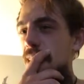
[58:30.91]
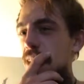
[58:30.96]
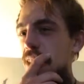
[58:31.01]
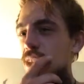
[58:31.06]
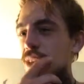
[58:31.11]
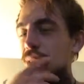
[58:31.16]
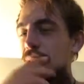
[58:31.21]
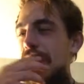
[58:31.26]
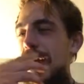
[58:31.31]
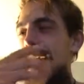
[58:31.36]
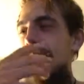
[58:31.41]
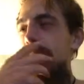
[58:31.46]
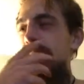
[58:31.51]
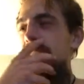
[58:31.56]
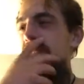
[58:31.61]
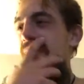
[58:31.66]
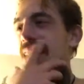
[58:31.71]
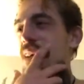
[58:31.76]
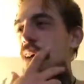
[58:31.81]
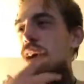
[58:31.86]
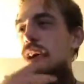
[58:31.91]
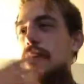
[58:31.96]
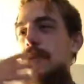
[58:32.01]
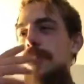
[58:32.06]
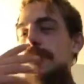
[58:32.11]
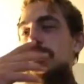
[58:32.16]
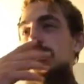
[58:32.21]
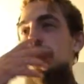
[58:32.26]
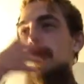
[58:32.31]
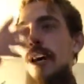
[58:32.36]
You have to
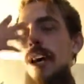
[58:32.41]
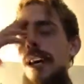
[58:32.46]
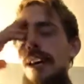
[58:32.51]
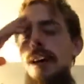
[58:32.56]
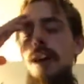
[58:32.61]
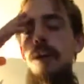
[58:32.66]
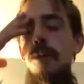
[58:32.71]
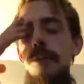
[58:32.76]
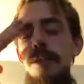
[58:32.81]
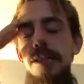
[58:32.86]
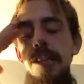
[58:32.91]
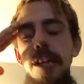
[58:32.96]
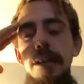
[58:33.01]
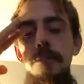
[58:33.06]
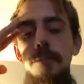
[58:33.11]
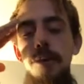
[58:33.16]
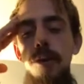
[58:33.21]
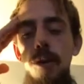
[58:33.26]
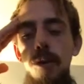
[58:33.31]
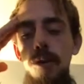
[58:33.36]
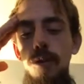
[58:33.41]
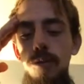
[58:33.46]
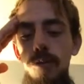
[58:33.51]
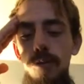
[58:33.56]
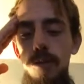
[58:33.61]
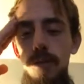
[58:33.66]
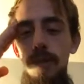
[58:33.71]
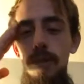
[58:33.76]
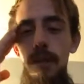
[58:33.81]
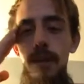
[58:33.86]
always keep
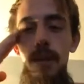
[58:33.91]
goals.